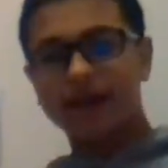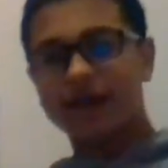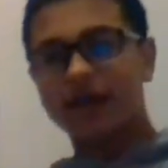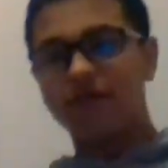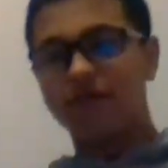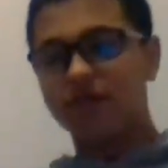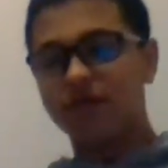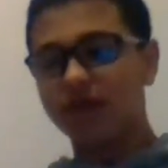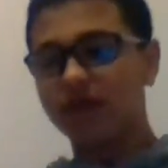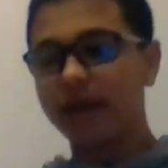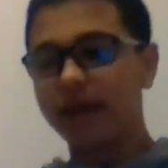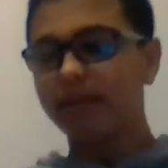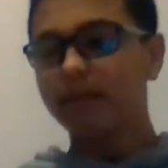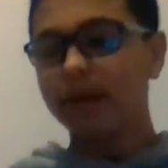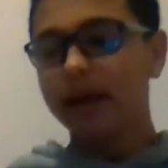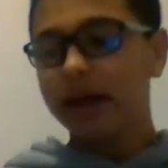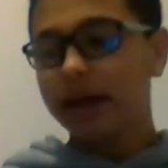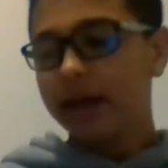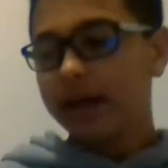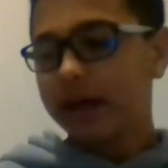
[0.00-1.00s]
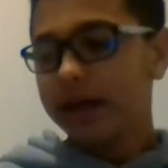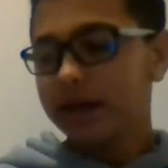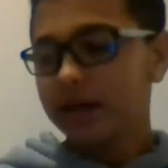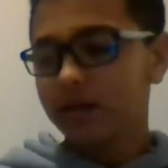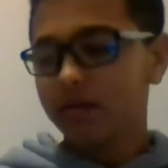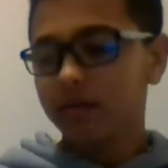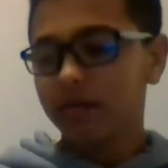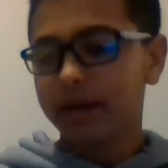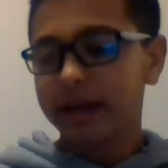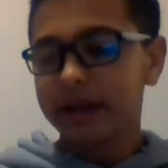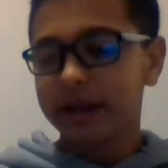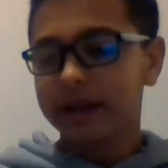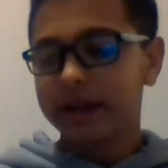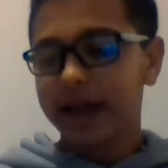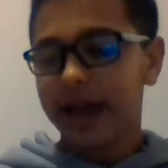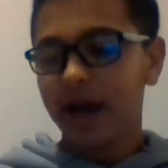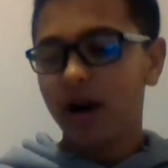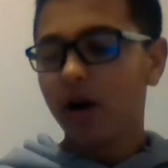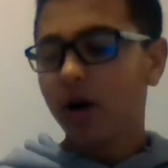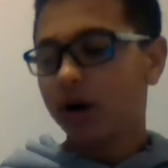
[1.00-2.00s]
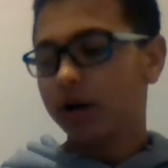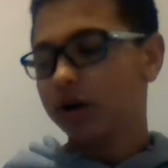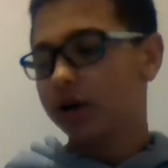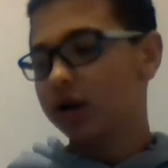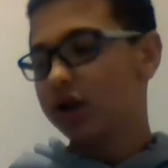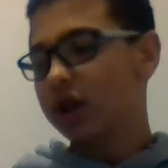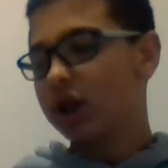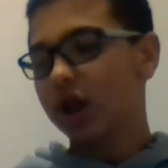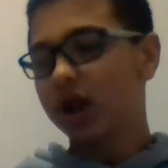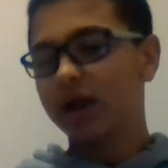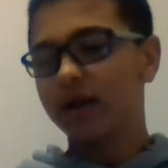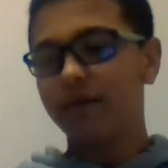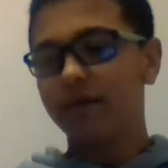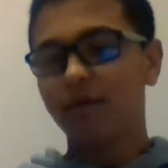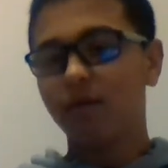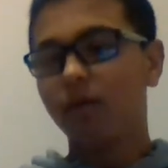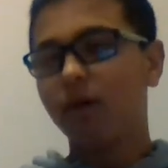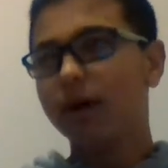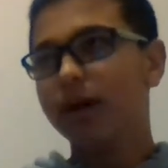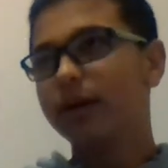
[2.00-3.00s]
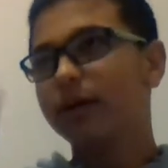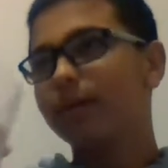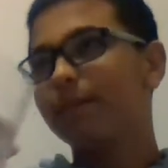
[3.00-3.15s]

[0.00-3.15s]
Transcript: different light is a great character study of what